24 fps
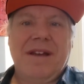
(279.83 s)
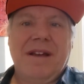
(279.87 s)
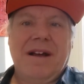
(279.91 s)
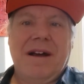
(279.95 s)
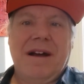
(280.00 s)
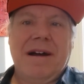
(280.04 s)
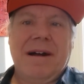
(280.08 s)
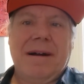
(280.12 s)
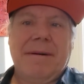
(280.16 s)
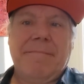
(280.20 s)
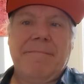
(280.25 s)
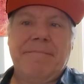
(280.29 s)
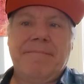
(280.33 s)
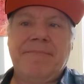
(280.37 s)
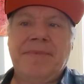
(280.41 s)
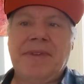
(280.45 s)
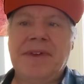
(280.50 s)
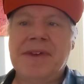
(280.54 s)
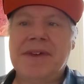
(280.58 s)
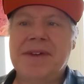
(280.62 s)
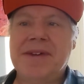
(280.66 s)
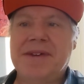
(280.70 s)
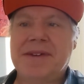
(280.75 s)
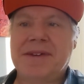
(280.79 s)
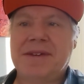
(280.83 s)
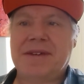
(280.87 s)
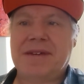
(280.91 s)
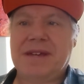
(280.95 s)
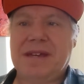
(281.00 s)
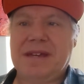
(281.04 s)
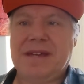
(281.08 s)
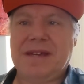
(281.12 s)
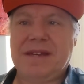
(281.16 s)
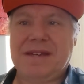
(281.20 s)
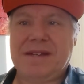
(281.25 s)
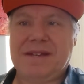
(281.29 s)

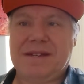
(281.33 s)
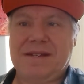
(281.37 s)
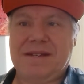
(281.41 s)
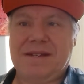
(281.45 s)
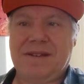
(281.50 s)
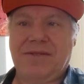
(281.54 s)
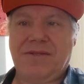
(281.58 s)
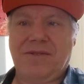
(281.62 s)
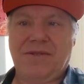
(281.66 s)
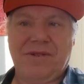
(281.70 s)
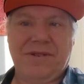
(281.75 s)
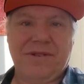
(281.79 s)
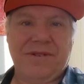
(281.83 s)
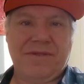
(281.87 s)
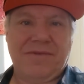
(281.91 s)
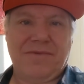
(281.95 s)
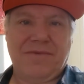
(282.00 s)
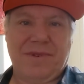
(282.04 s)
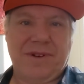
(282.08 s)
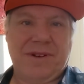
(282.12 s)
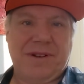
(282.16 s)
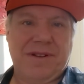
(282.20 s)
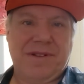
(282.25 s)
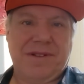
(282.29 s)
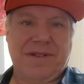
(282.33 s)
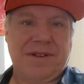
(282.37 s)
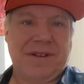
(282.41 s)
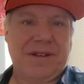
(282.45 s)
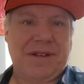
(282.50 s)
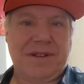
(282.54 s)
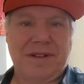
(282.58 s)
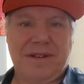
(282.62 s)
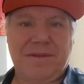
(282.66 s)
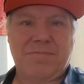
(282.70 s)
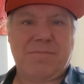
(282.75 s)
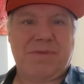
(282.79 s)
Or you want
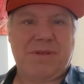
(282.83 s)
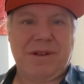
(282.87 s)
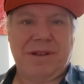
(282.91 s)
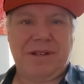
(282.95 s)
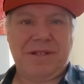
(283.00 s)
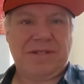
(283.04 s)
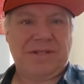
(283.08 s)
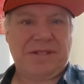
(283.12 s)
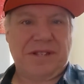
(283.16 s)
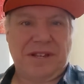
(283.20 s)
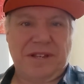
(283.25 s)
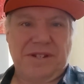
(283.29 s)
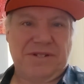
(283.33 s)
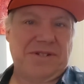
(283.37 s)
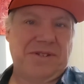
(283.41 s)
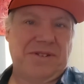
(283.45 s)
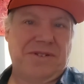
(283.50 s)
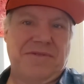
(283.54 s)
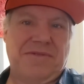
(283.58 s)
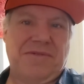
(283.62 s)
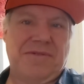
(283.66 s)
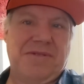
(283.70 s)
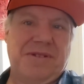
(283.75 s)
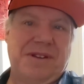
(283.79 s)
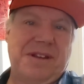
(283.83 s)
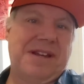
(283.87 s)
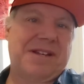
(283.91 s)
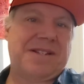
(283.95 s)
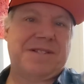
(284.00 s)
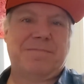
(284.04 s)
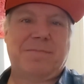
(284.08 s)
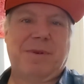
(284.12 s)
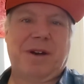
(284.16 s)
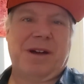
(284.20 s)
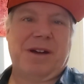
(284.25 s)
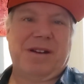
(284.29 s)
like a PlayStation or an
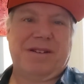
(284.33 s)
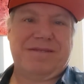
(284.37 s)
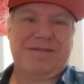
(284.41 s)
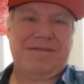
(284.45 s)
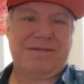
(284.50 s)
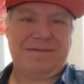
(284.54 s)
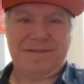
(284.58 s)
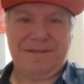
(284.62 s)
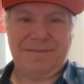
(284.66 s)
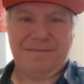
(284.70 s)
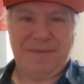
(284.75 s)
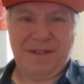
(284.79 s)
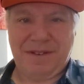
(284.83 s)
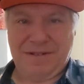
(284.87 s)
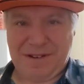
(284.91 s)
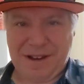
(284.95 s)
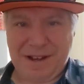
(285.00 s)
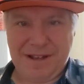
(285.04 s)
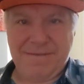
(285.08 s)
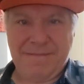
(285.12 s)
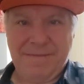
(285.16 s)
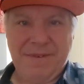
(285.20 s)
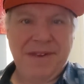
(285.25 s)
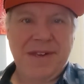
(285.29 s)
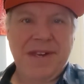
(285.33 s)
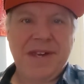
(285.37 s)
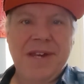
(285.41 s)
Xbox or something, right?